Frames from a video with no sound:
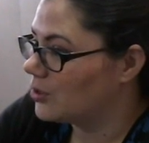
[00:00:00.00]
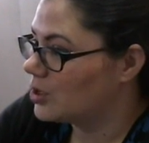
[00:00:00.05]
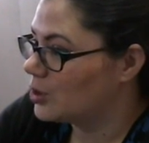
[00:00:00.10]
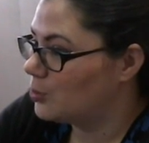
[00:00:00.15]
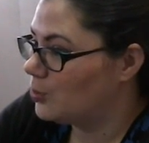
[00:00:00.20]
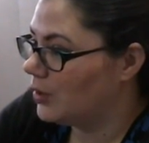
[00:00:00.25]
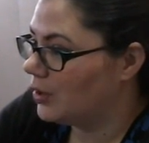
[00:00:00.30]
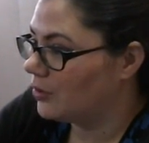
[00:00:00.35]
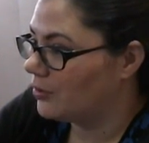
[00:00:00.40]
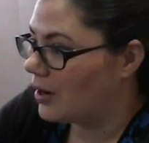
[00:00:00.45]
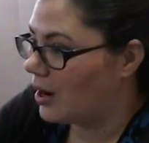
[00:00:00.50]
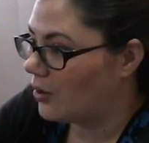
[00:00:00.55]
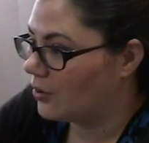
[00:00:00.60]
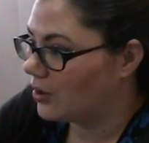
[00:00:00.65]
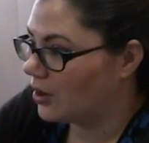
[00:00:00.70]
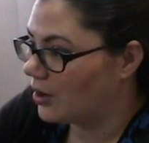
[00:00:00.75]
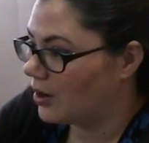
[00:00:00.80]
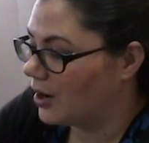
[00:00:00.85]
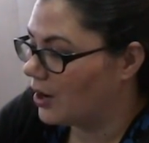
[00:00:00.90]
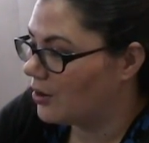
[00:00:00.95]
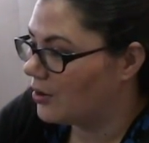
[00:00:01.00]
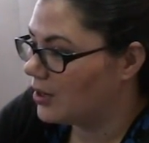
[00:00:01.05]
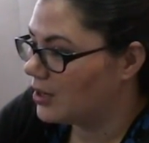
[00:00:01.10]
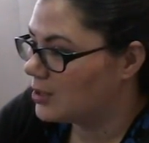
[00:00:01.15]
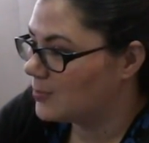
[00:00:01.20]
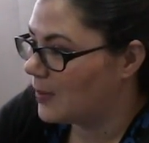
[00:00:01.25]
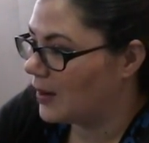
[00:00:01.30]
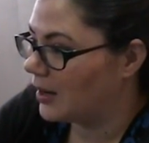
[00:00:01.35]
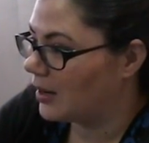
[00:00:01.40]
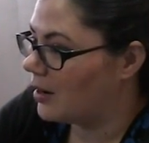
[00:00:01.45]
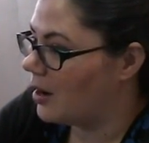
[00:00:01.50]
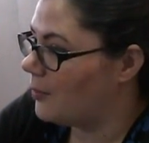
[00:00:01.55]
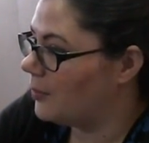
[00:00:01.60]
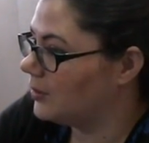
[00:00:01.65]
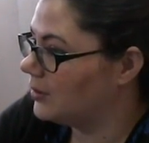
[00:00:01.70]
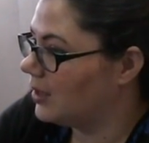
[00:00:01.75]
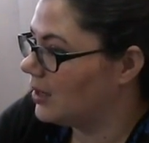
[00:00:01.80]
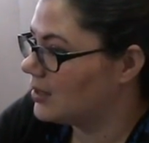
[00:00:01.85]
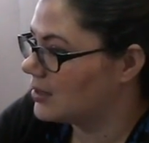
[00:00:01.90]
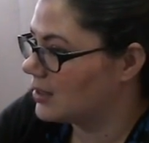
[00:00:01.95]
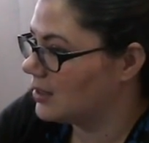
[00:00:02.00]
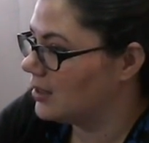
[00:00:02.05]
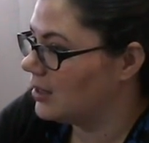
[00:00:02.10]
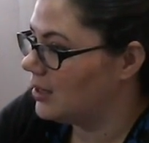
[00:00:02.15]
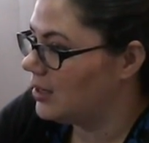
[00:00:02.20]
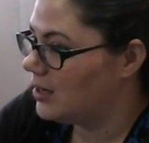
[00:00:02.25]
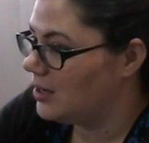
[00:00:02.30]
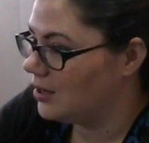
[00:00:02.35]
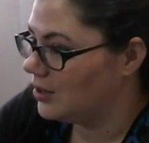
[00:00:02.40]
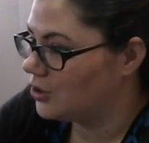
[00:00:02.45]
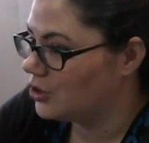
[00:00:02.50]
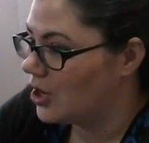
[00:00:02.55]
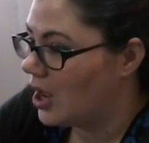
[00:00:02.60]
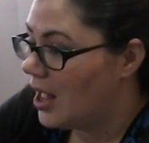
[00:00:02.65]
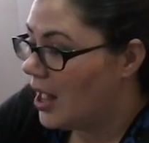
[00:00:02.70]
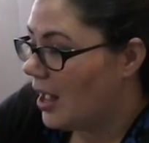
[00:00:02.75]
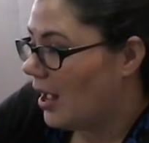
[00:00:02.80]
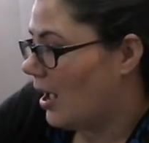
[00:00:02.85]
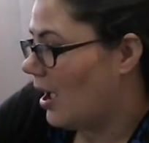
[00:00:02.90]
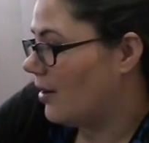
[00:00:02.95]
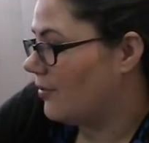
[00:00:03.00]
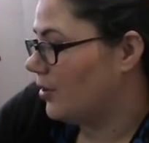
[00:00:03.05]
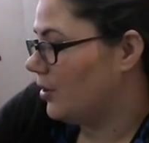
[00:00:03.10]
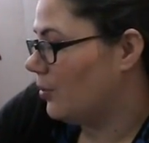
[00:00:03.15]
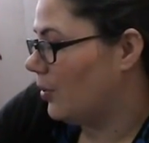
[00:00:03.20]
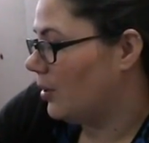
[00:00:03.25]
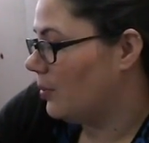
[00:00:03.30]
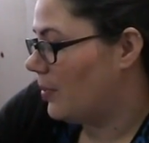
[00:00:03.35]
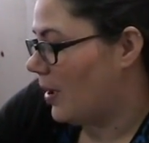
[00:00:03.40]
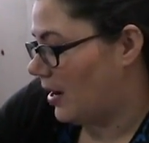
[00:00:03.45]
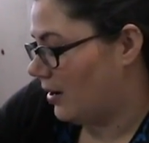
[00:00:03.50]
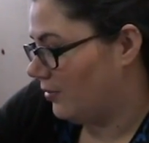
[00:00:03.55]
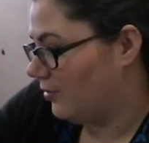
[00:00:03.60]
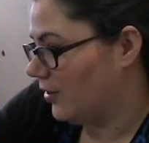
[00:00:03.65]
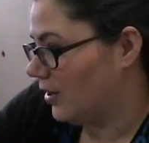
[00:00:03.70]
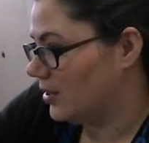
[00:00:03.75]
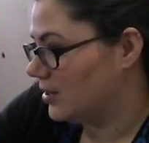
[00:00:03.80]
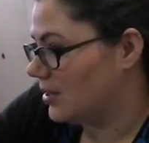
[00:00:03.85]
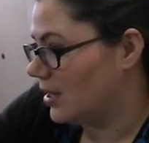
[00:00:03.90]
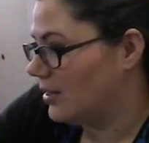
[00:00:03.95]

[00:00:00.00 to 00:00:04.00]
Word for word: spin around our area, spend a couple days in each, everyone benefits.